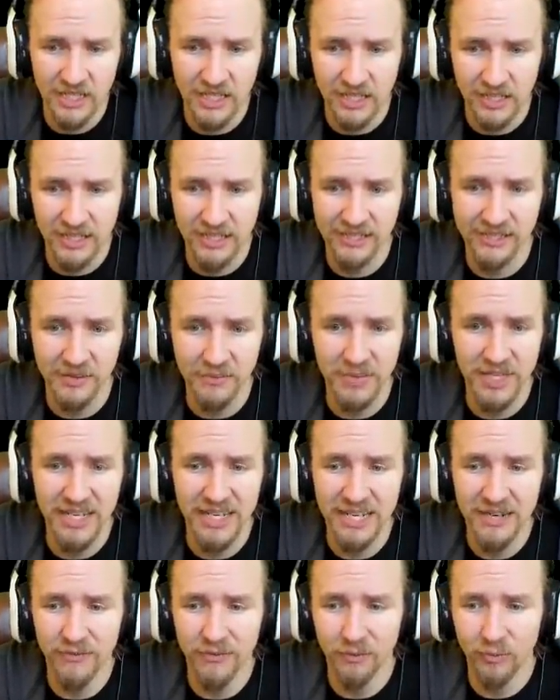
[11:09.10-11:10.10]
there's something
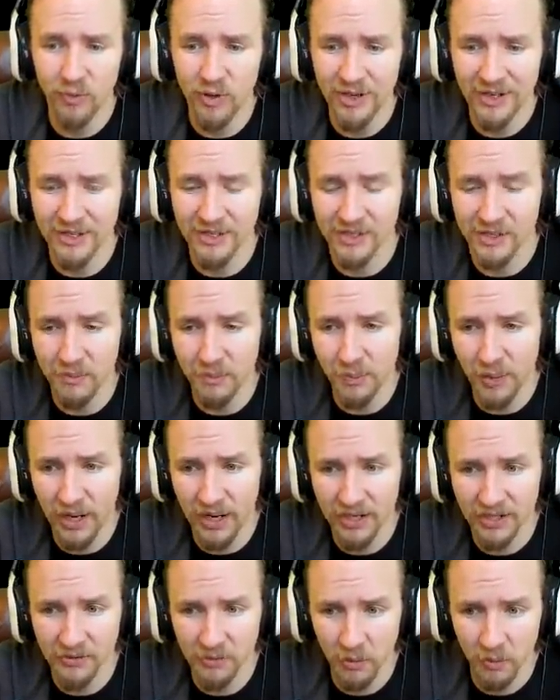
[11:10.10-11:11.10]
even worse than
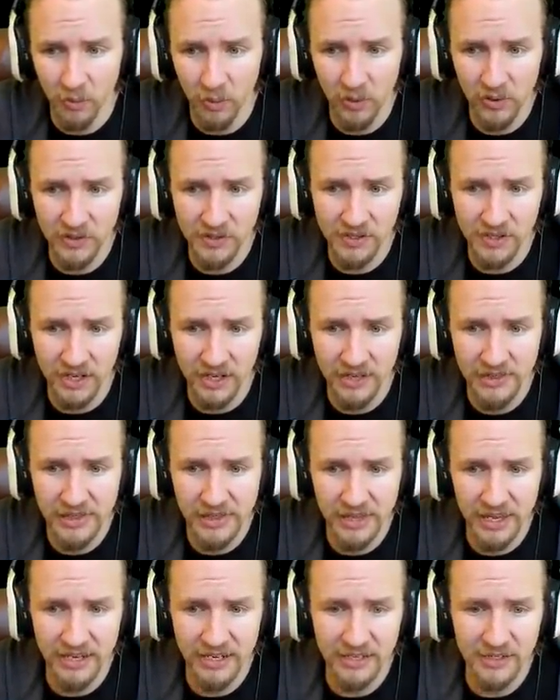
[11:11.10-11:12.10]
buyer's remorse, and
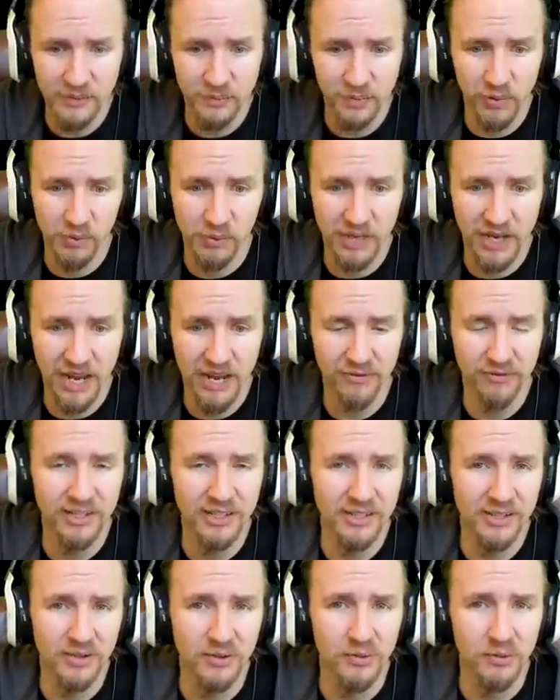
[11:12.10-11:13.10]
that is probably
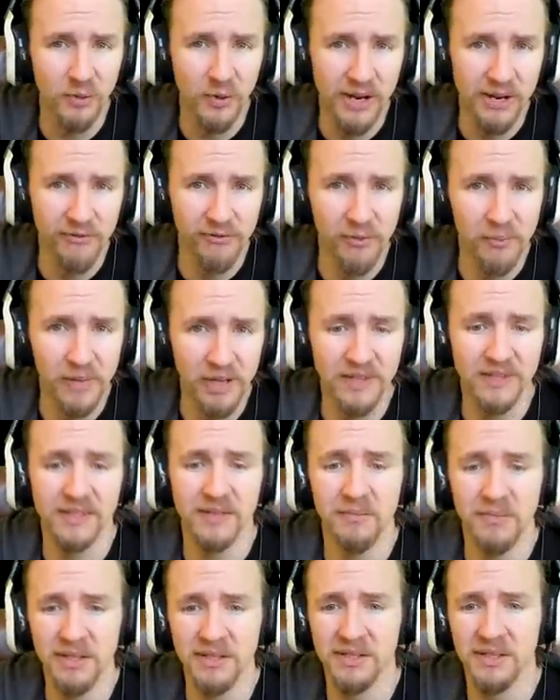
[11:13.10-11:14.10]
having to wait for months
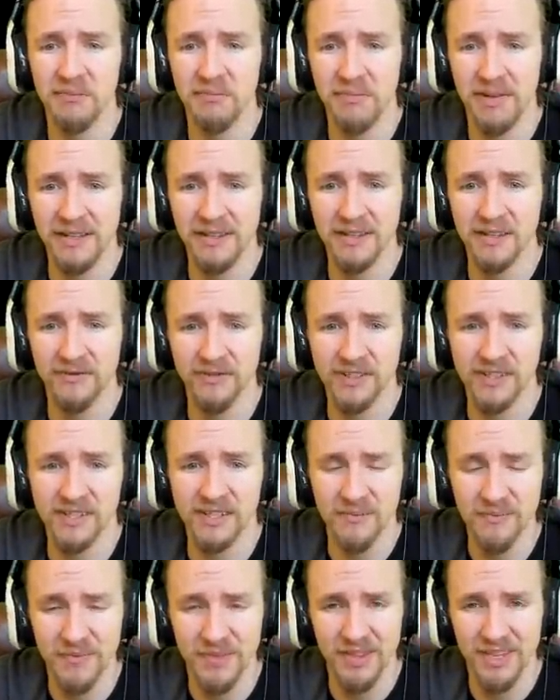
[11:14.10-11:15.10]
and months and months for
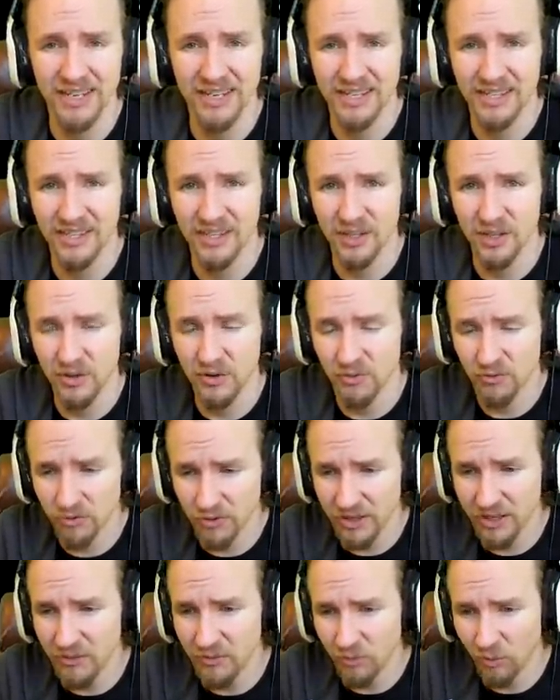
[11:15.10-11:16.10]
something that you
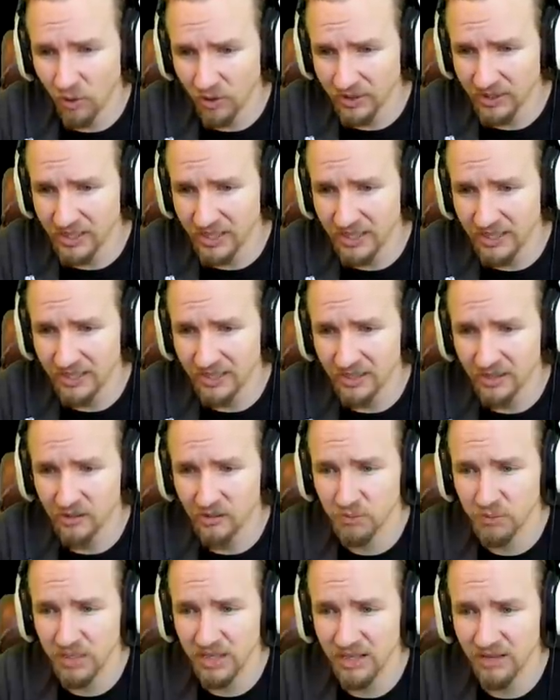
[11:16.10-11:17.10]
really wanted to
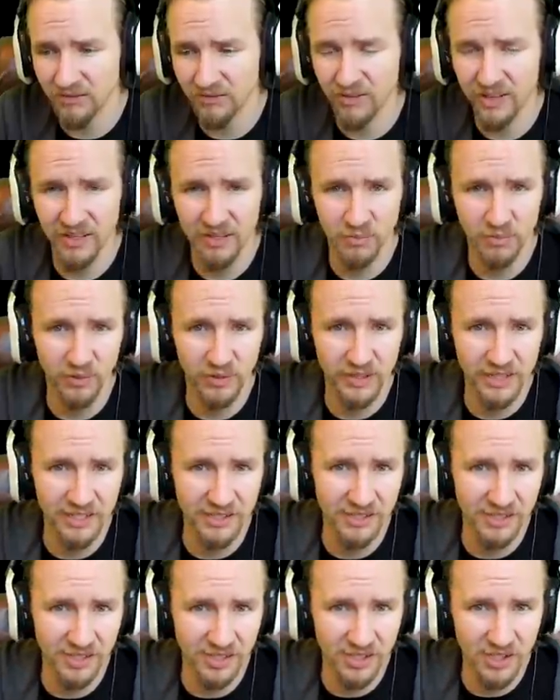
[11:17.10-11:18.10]
be available in
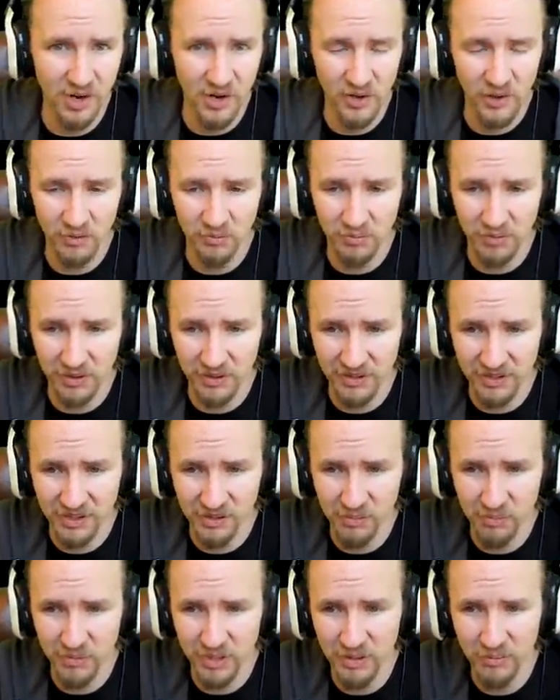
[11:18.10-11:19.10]
stock because
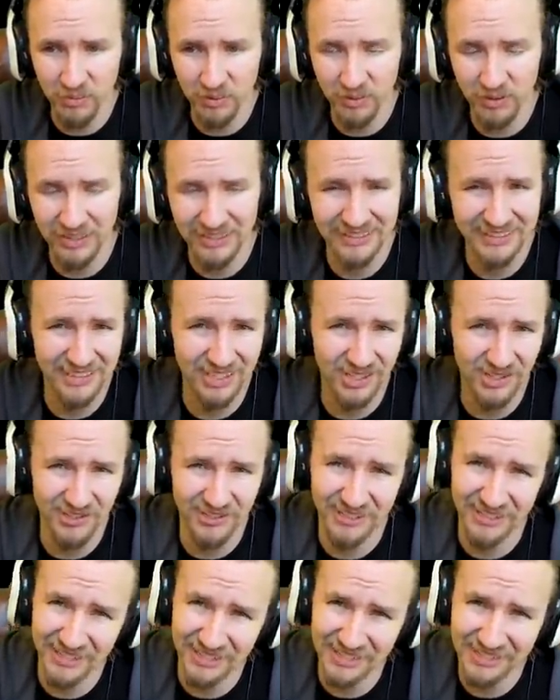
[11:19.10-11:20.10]
people are
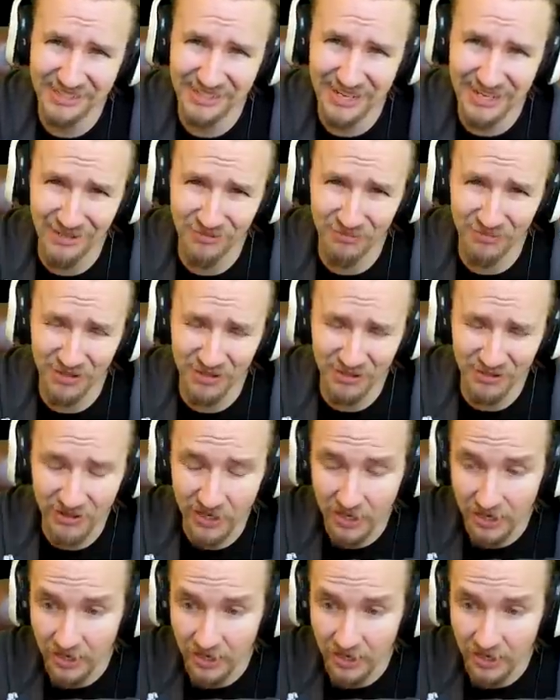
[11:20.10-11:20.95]
trying to scalp you.